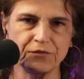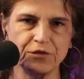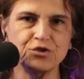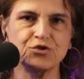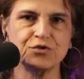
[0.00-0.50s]

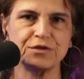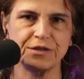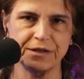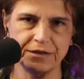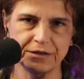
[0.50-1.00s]
Vision
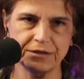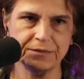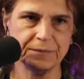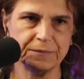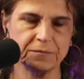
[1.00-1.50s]

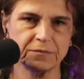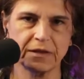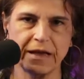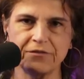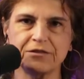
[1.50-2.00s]
series.
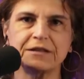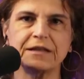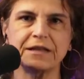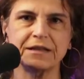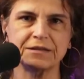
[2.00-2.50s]

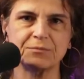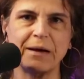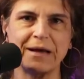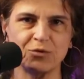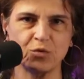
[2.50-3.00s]
Everything is
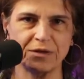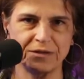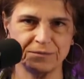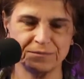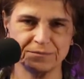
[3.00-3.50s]

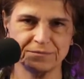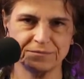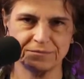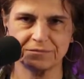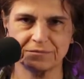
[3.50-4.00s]
manual.
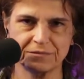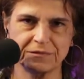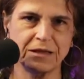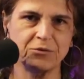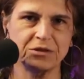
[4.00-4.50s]

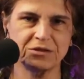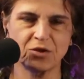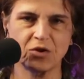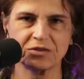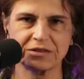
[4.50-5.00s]
There is
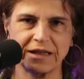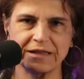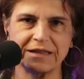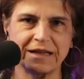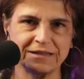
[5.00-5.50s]
no
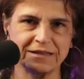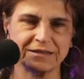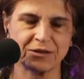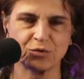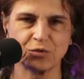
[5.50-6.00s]
set that
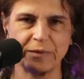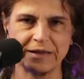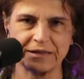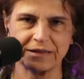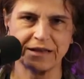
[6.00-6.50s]
is
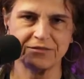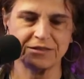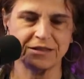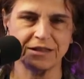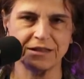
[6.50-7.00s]
automatic.
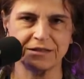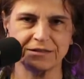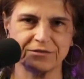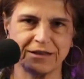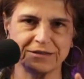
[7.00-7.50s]
Everything
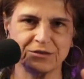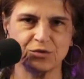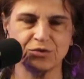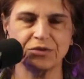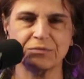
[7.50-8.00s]
is
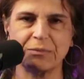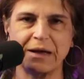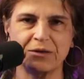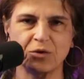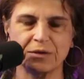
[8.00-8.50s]
fine-tuned
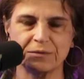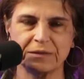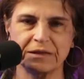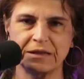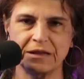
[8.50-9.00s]
manual.
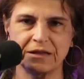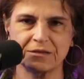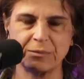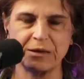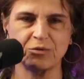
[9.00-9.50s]

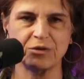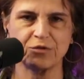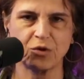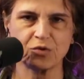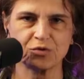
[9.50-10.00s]
Manual
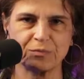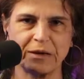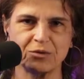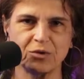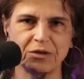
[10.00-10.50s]
focus,
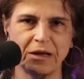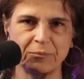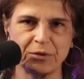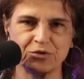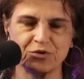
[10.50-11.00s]
manual
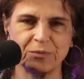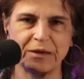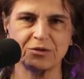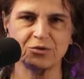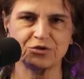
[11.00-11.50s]
aperture,
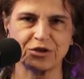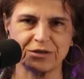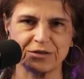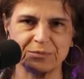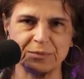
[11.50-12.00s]
manual
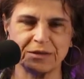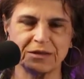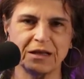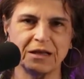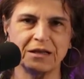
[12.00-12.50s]
shutter
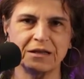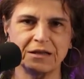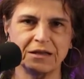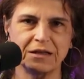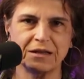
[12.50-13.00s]
speed,
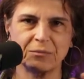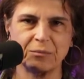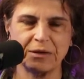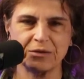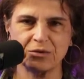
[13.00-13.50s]

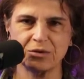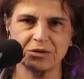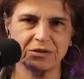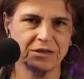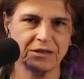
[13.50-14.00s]

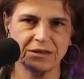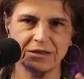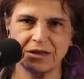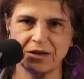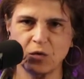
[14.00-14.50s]

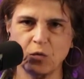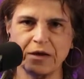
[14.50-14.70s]
manual